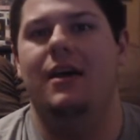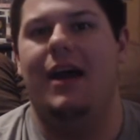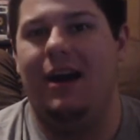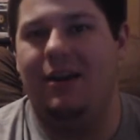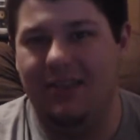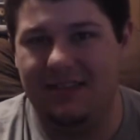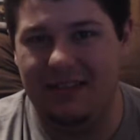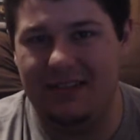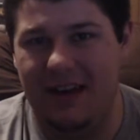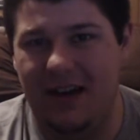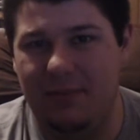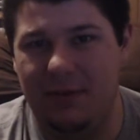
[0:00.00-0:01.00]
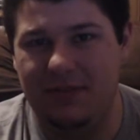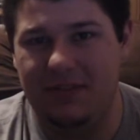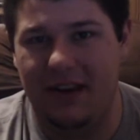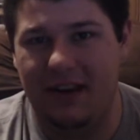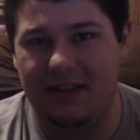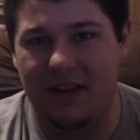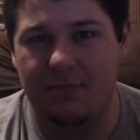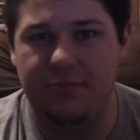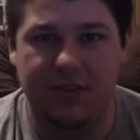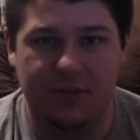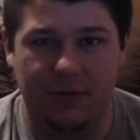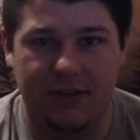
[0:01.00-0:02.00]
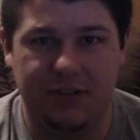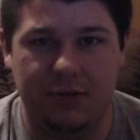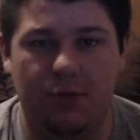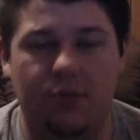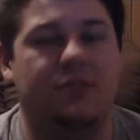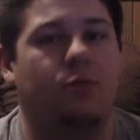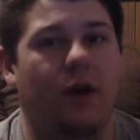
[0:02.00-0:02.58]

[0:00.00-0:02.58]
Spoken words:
How does this album stand up to Rituals?